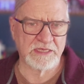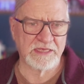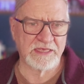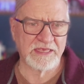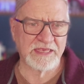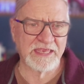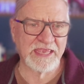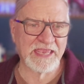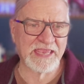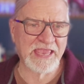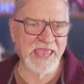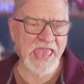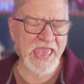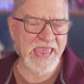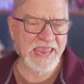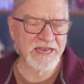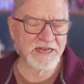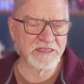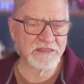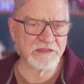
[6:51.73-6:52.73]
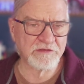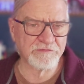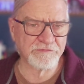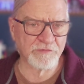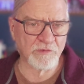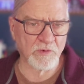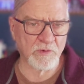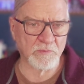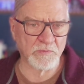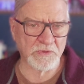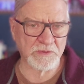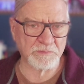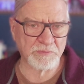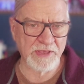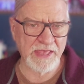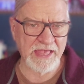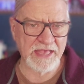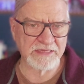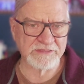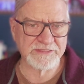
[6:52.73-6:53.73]
He hated the forward
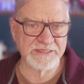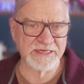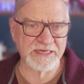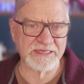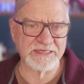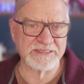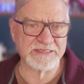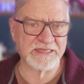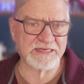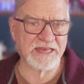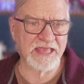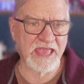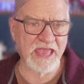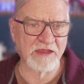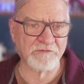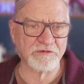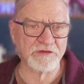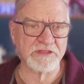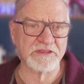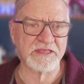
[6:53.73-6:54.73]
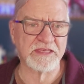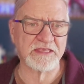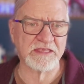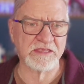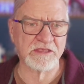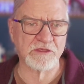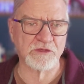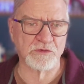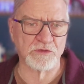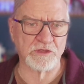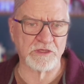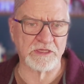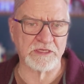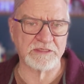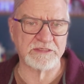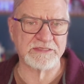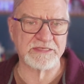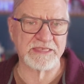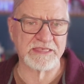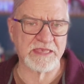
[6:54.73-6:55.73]
pass, and he did everything he
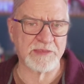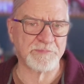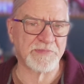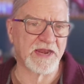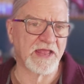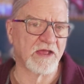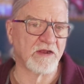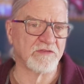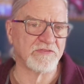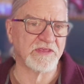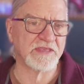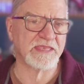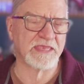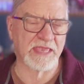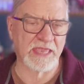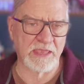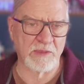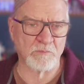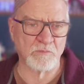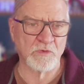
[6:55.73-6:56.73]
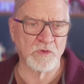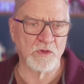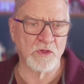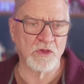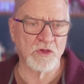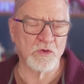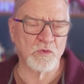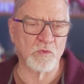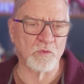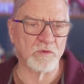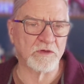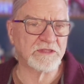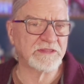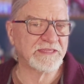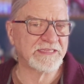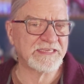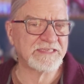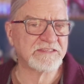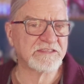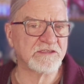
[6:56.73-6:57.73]
could to keep it out of the game, or at
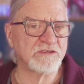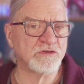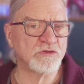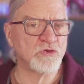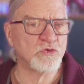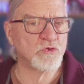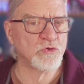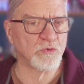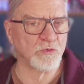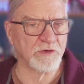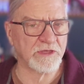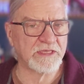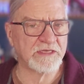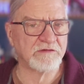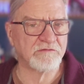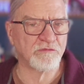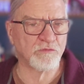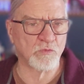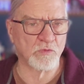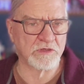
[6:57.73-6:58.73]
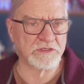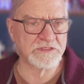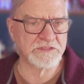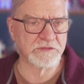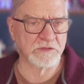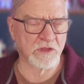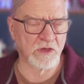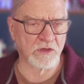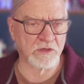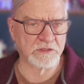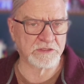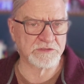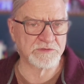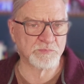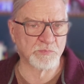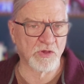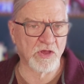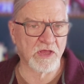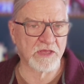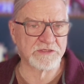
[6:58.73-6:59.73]
least neuter it for as long as
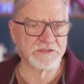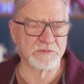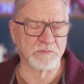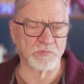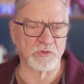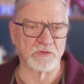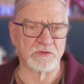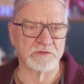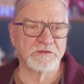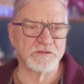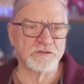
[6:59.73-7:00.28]
possible.